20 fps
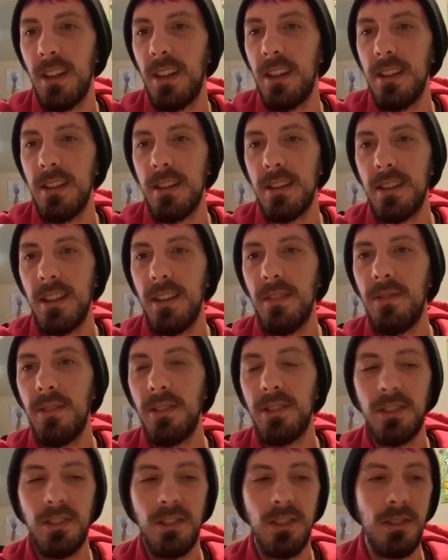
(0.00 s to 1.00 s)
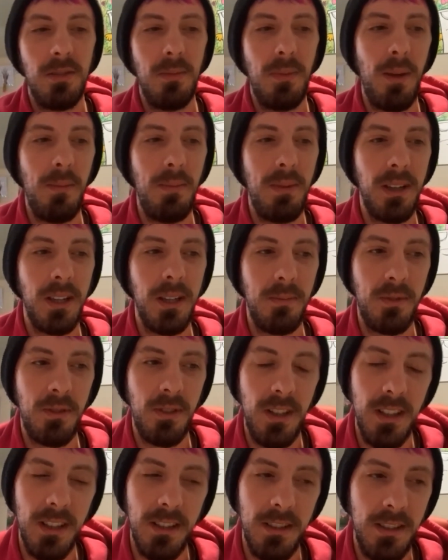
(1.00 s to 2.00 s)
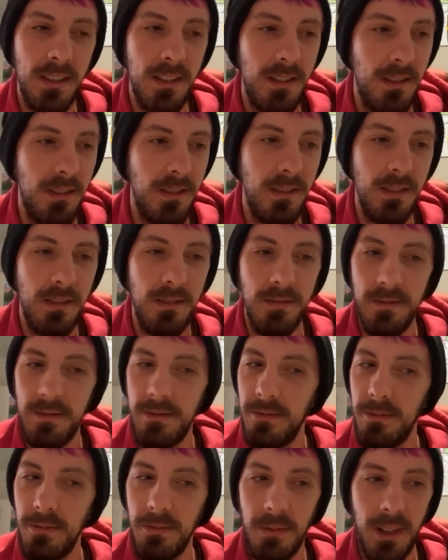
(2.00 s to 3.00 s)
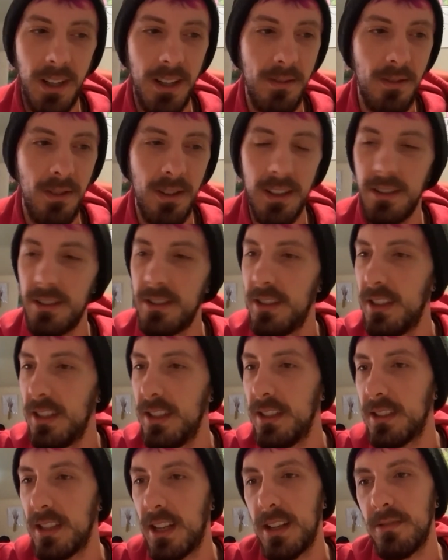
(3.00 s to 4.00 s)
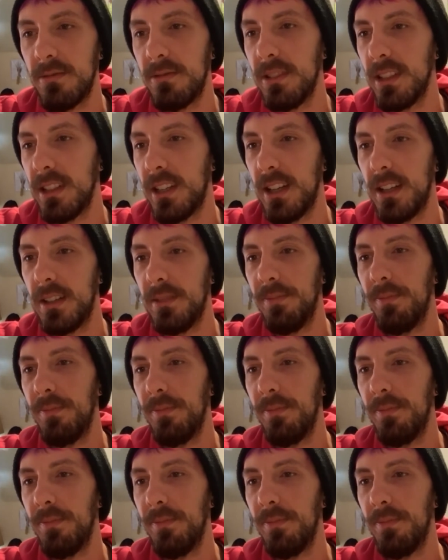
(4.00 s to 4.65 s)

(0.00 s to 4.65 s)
Yeah, if it's just about pickup trucks and whatever else it is, I don't really care.